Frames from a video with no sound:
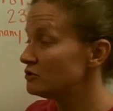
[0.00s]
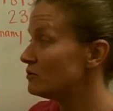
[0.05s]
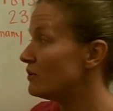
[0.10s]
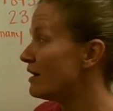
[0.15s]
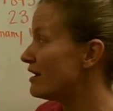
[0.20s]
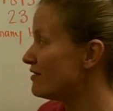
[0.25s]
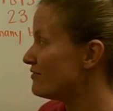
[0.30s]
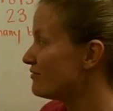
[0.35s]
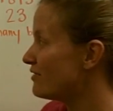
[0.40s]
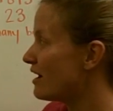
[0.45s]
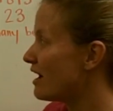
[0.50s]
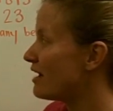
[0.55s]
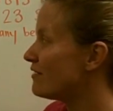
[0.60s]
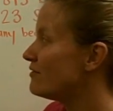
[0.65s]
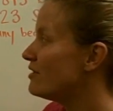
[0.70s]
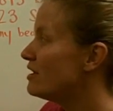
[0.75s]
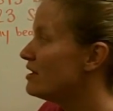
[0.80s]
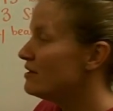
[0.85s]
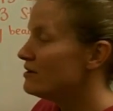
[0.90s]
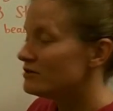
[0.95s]
to
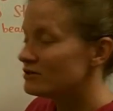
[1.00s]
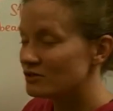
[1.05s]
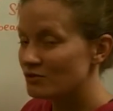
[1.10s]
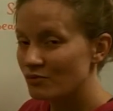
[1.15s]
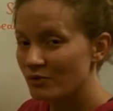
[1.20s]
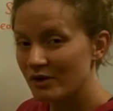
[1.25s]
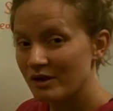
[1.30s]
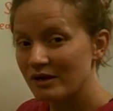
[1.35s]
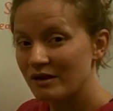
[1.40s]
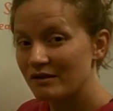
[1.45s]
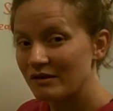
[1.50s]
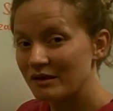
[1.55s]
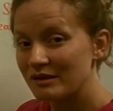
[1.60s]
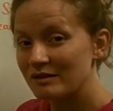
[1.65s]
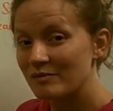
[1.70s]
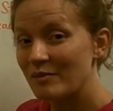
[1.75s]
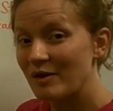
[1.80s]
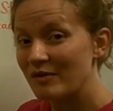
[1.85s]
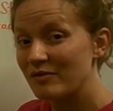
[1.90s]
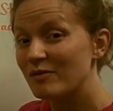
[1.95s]
25. So we're going to
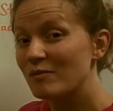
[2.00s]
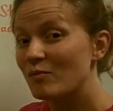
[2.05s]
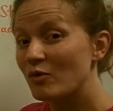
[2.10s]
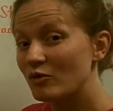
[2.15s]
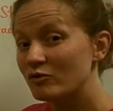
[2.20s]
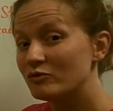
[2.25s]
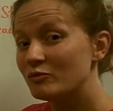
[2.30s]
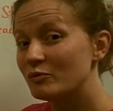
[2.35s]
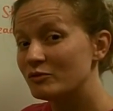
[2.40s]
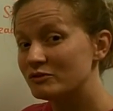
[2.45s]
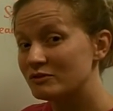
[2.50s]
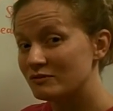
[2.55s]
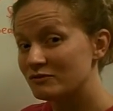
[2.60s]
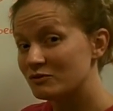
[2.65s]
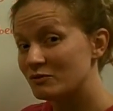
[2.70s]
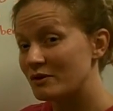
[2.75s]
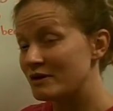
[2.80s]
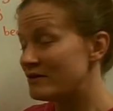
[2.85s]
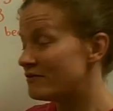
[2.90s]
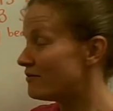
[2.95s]
think about the multiples
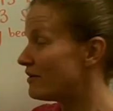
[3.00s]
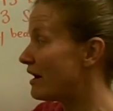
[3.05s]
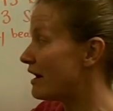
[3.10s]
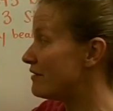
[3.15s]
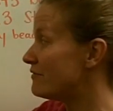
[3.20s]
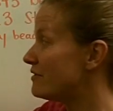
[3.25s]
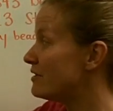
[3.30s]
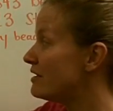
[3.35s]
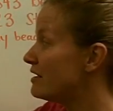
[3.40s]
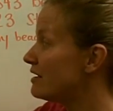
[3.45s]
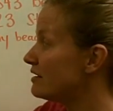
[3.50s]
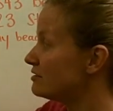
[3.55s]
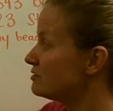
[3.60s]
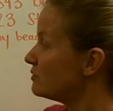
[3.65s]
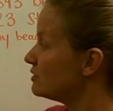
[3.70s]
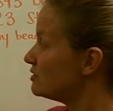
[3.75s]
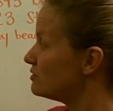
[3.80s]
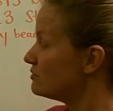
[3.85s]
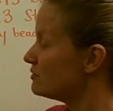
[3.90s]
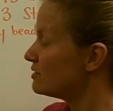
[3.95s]
of 25
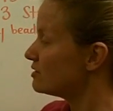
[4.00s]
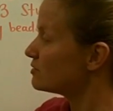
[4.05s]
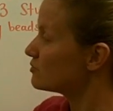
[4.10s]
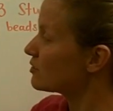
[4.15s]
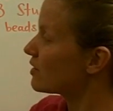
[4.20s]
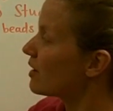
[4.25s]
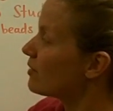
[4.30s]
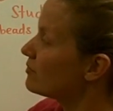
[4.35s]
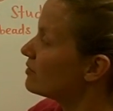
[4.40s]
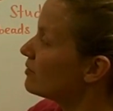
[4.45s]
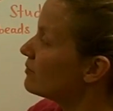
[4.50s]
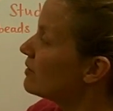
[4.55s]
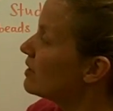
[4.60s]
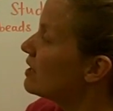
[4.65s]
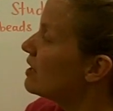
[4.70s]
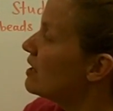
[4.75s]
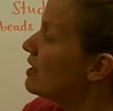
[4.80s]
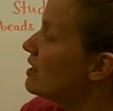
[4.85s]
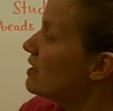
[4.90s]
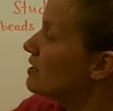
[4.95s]
as we do this problem.
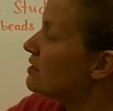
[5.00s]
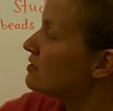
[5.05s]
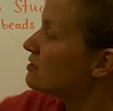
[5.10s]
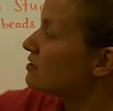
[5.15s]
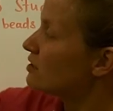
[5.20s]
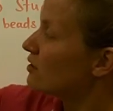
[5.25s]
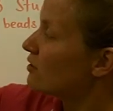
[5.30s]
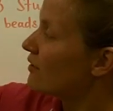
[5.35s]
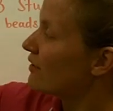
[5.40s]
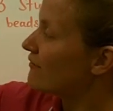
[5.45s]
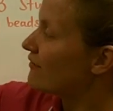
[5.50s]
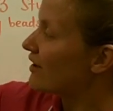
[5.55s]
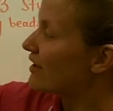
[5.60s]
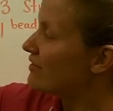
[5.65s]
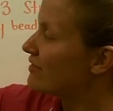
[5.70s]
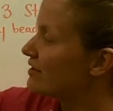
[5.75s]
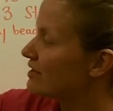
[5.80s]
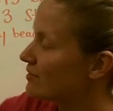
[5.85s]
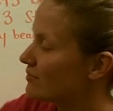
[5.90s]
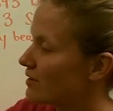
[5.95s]
So if
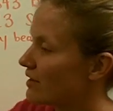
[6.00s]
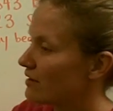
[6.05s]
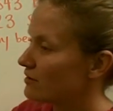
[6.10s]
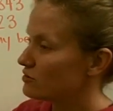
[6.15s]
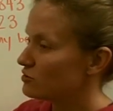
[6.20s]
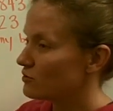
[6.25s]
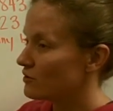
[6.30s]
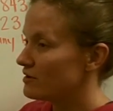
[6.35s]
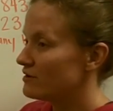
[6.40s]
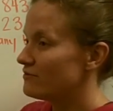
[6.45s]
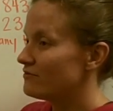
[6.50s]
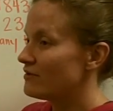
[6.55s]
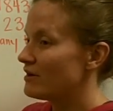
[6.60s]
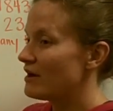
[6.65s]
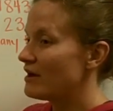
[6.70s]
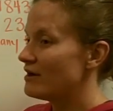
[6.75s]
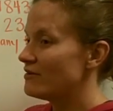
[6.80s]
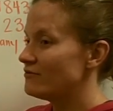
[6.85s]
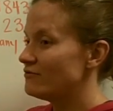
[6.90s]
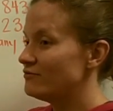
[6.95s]
I think about
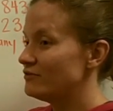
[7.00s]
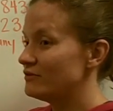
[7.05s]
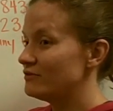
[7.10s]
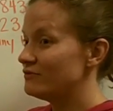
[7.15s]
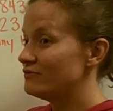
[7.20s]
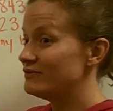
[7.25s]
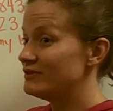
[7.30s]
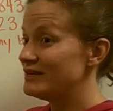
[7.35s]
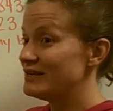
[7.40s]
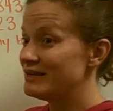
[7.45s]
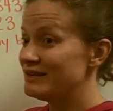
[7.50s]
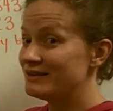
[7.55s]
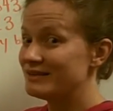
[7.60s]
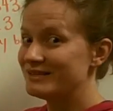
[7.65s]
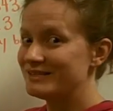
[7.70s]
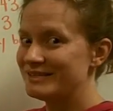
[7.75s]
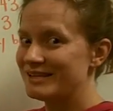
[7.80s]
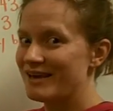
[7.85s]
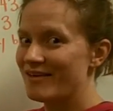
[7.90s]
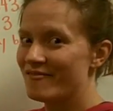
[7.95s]
25,
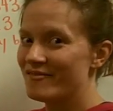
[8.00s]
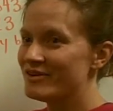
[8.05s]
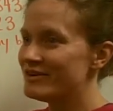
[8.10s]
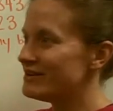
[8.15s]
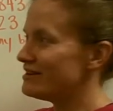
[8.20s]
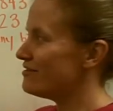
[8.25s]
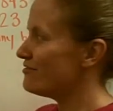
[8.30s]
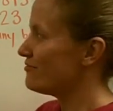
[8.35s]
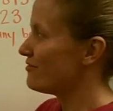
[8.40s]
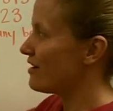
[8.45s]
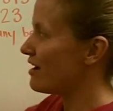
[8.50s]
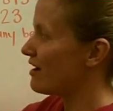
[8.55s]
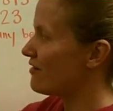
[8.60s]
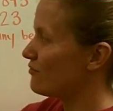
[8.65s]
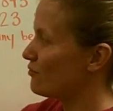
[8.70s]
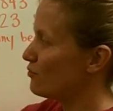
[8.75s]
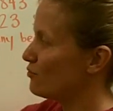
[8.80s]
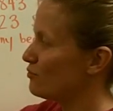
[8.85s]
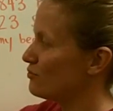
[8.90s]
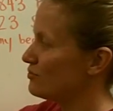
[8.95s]
50,
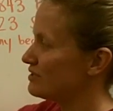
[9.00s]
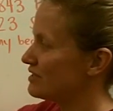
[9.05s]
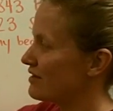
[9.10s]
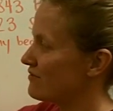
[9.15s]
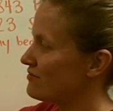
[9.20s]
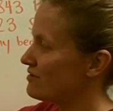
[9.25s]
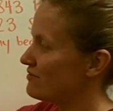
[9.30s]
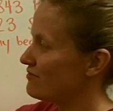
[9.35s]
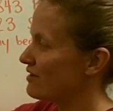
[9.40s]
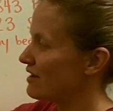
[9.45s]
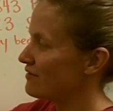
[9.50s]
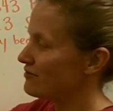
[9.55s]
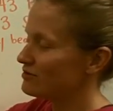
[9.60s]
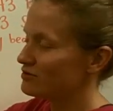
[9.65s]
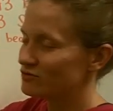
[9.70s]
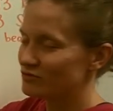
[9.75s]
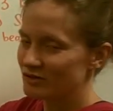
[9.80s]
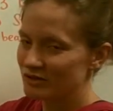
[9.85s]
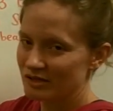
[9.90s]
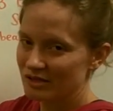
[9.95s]
75, ooh,
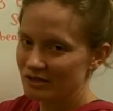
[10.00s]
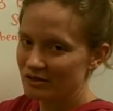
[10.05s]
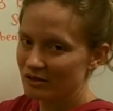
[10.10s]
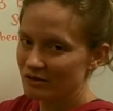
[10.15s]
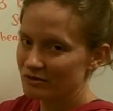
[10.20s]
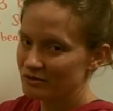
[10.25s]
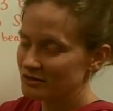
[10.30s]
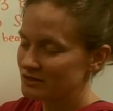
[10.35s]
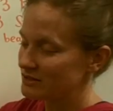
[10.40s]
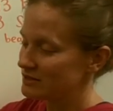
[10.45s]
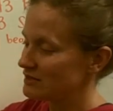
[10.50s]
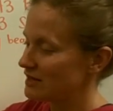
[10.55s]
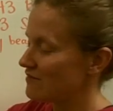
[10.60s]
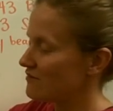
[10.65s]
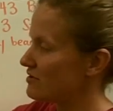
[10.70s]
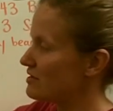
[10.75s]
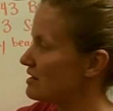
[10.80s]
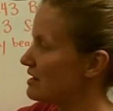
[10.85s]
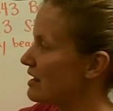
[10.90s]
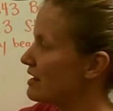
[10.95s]
75 is really close to
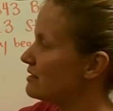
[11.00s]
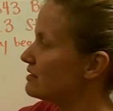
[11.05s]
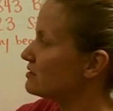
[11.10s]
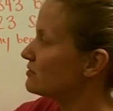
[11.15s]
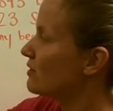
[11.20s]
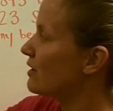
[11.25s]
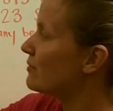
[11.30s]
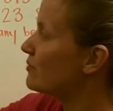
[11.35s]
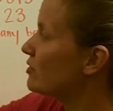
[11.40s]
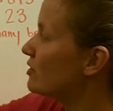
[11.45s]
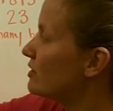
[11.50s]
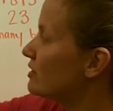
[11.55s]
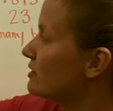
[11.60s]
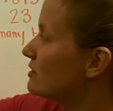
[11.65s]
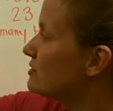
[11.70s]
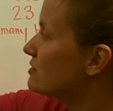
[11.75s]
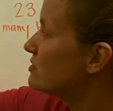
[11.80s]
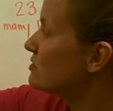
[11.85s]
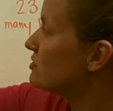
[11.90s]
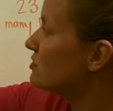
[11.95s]
78. So I'm going
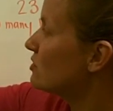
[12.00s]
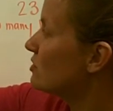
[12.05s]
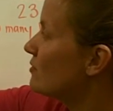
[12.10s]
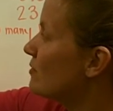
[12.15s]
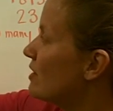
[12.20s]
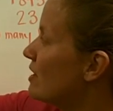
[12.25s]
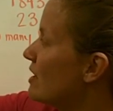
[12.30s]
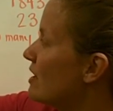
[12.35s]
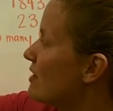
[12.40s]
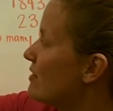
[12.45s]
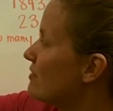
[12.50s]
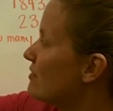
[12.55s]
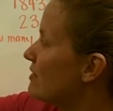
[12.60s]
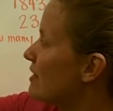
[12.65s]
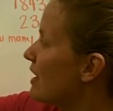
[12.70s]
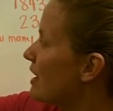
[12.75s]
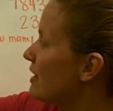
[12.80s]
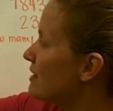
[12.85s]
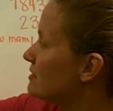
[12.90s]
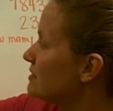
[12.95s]
to assume
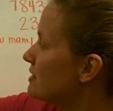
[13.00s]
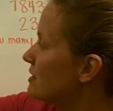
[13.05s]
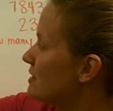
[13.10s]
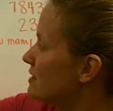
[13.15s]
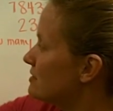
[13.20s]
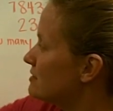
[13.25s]
that